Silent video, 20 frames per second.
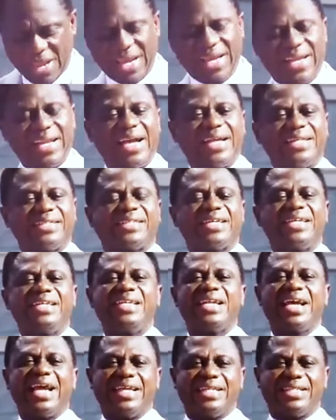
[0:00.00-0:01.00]
In
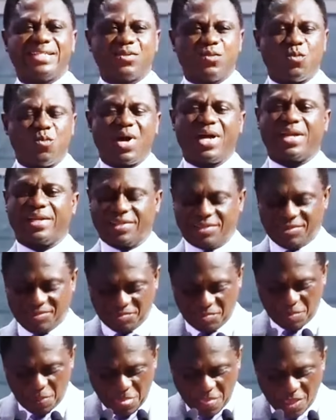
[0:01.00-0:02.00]
1981,
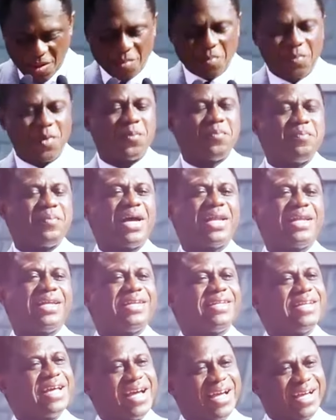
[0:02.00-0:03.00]
Bob
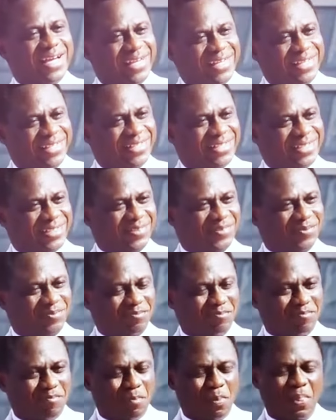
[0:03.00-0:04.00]
Marley died.
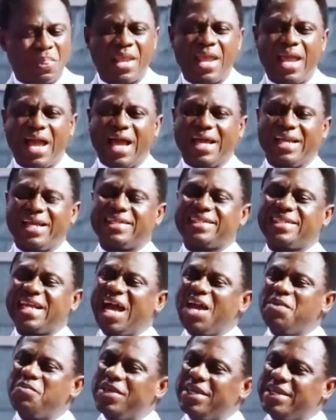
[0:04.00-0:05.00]
At the
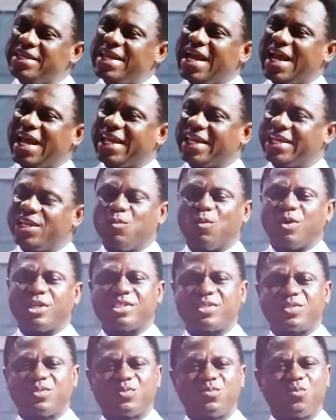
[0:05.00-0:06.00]
time he died, he
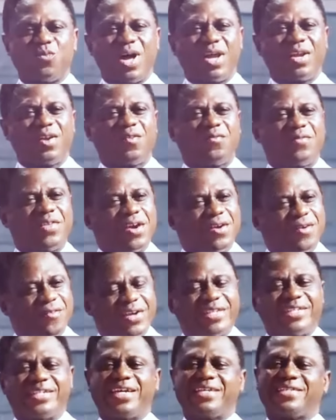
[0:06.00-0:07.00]
was one of the
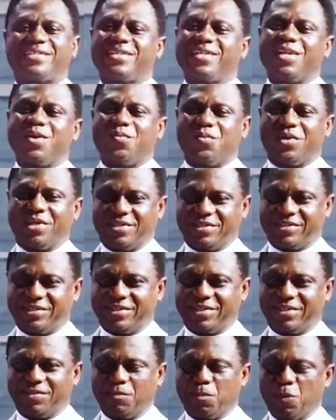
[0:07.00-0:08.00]
richest in the
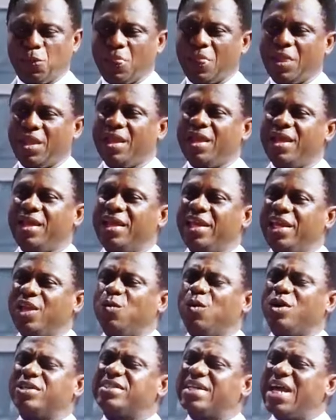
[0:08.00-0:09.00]
world. He
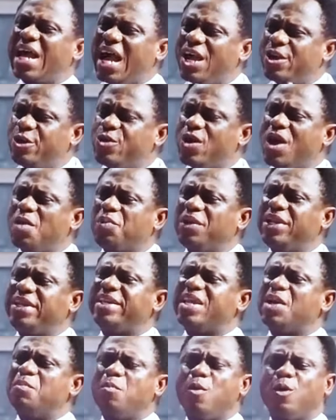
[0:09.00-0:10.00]
was
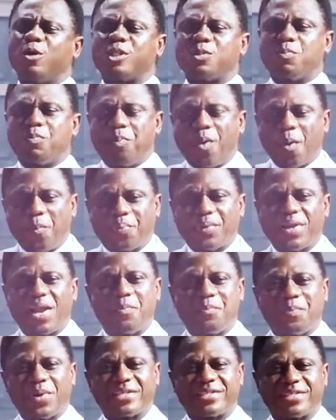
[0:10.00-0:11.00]
arguably the most popular
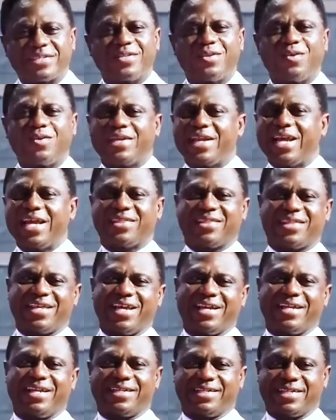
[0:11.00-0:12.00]
person on earth
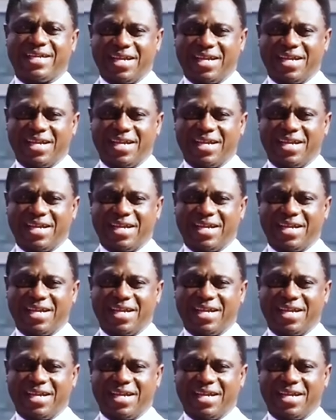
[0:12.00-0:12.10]
at that